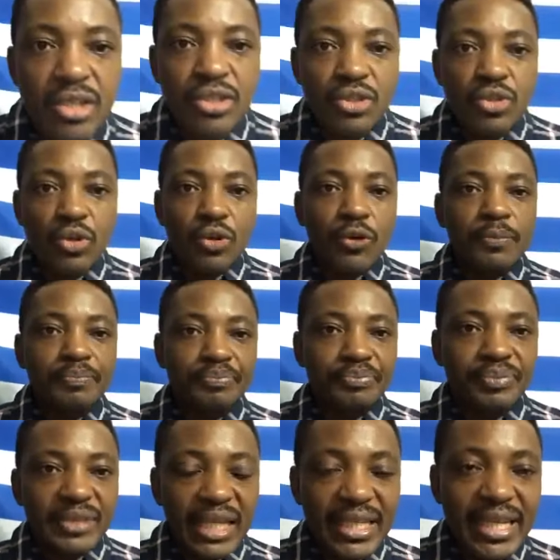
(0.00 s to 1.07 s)
So
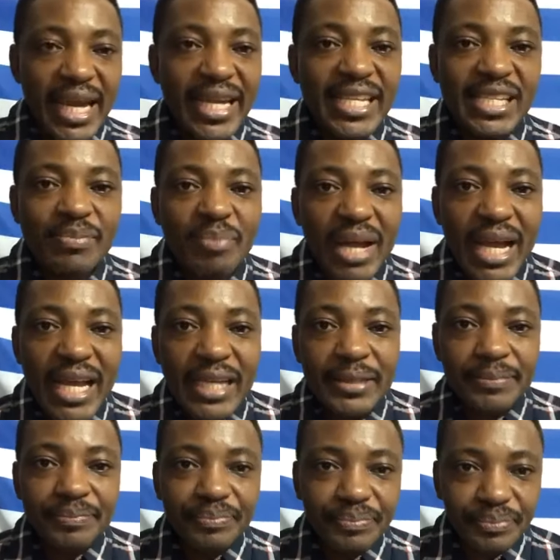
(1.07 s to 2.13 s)
that is
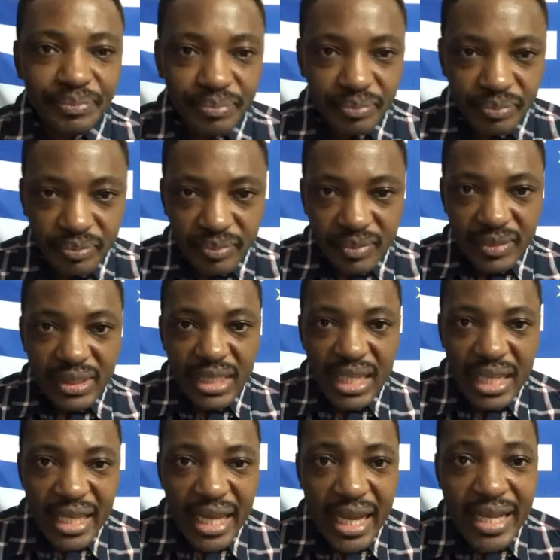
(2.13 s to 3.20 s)
my
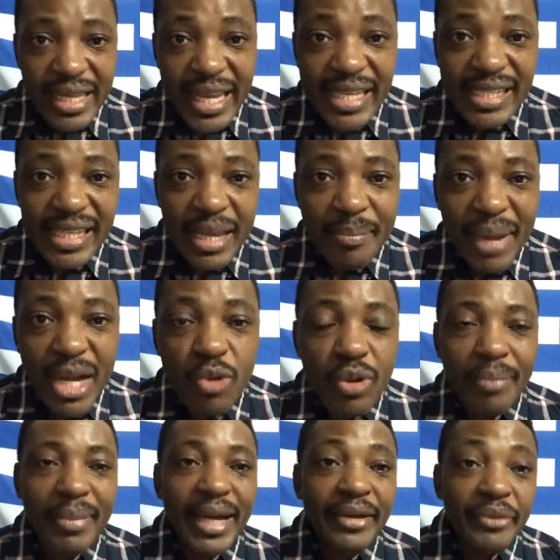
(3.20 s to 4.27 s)
yes,
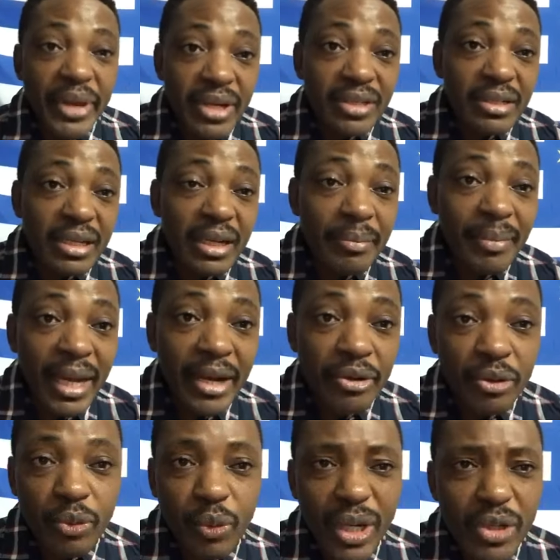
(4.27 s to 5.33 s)
Emmanuel. My real name,
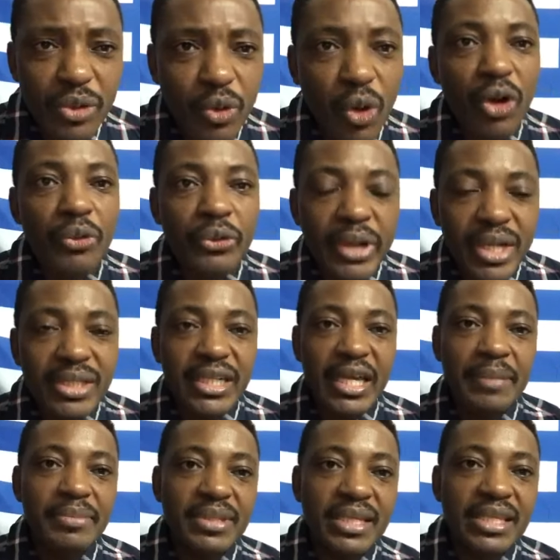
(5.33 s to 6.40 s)
what you call real
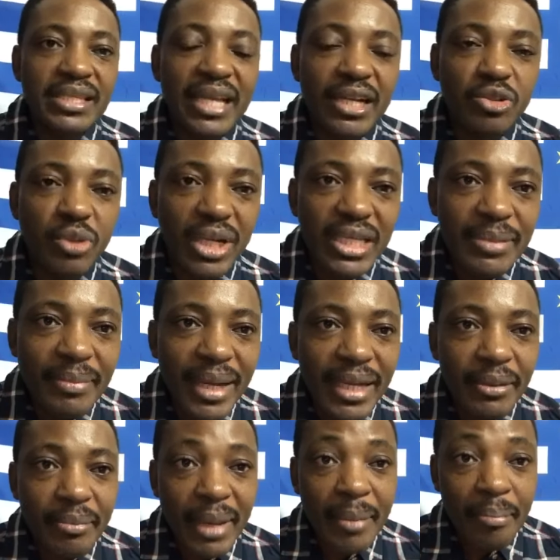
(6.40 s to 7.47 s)
names, is actually
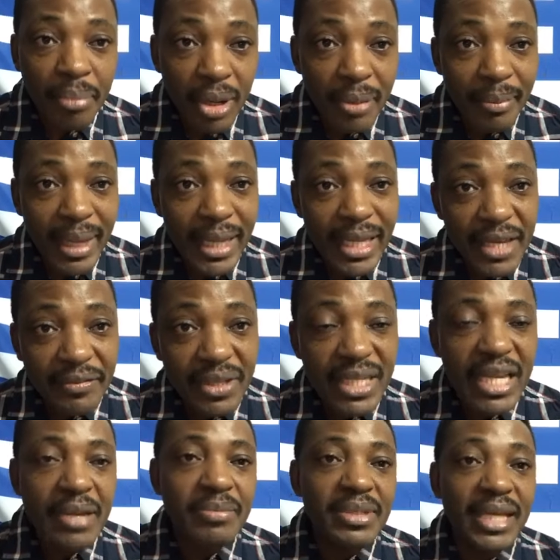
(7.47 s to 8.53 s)
my given
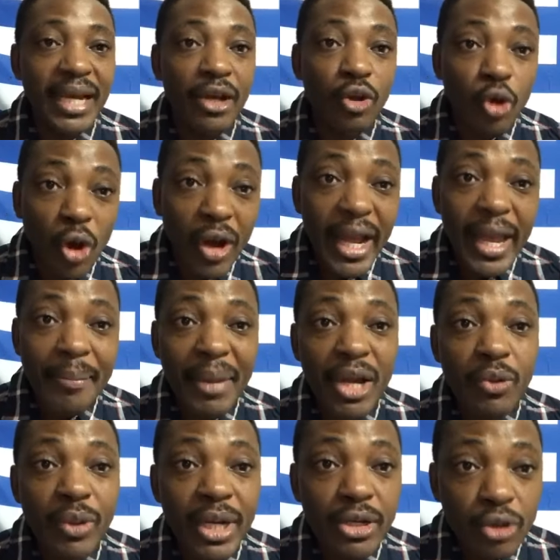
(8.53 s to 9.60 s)
names, and Gong
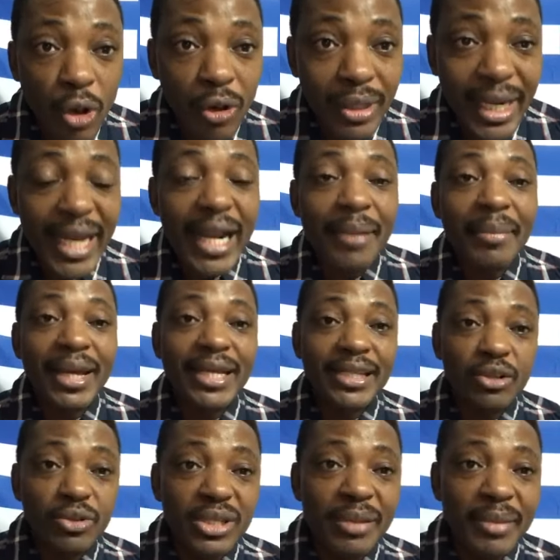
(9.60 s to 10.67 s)
Emmanuel Dong.
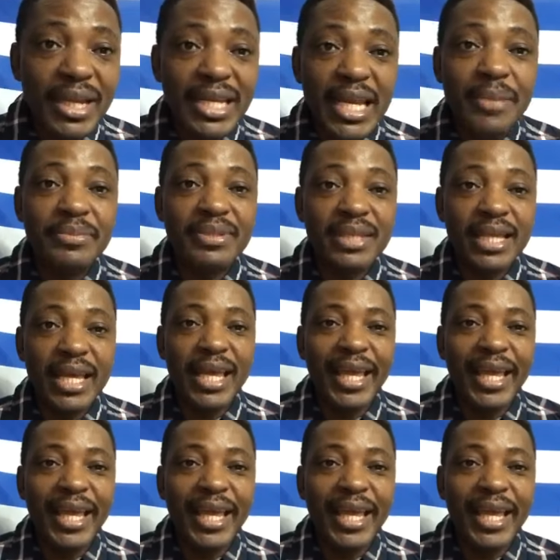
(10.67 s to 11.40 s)
Those are my names.